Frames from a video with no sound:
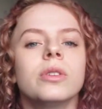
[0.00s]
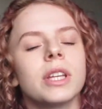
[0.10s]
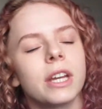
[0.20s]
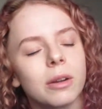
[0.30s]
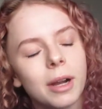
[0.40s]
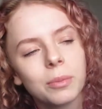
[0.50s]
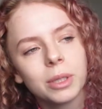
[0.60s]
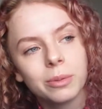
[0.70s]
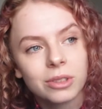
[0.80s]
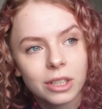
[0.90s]
hear about
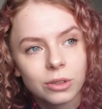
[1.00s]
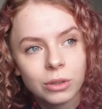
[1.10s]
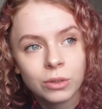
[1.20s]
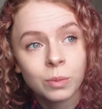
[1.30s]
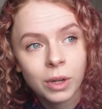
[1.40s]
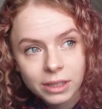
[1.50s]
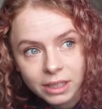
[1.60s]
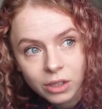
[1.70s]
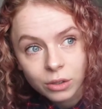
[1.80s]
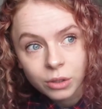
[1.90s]
people's tattoos and why they
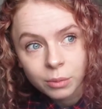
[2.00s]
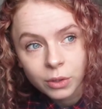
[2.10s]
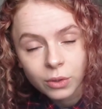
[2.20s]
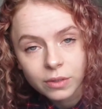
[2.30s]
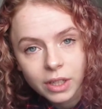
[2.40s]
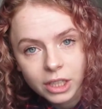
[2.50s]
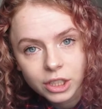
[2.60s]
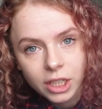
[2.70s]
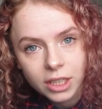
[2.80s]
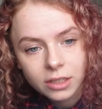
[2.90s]
got them and all of that
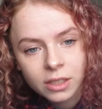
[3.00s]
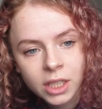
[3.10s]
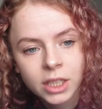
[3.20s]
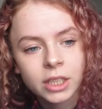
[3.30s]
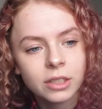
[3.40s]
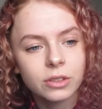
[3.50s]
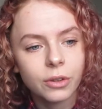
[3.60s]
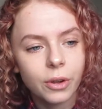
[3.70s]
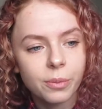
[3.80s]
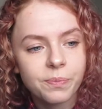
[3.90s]
jazz
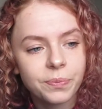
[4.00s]
so